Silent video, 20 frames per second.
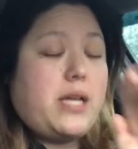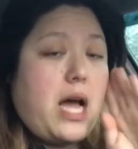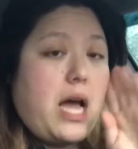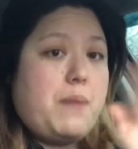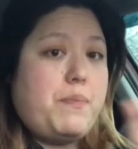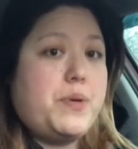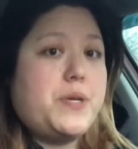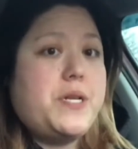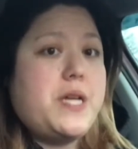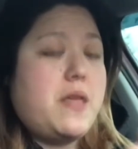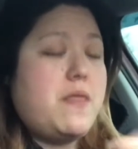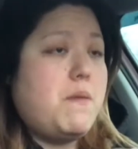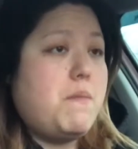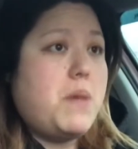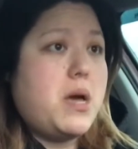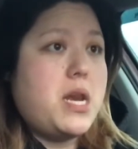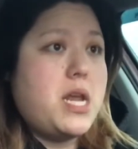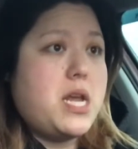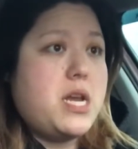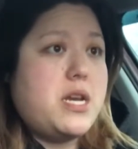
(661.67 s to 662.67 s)
I pretend the
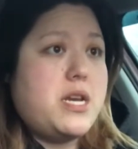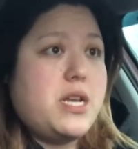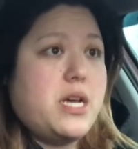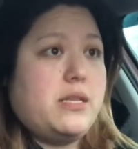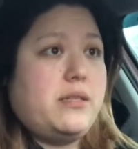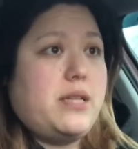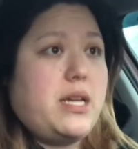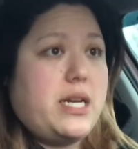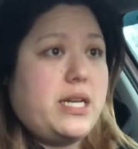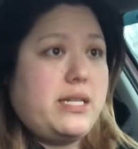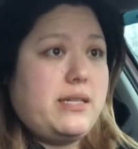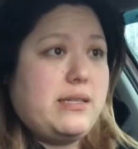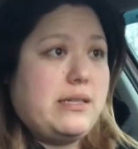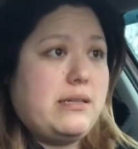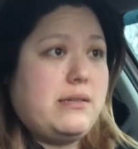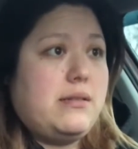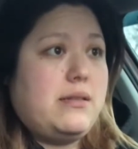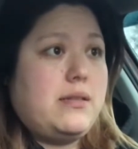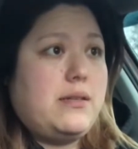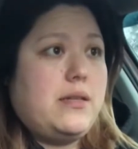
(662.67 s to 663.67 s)
money does not
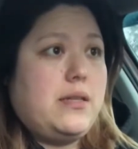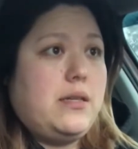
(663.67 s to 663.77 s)
exist.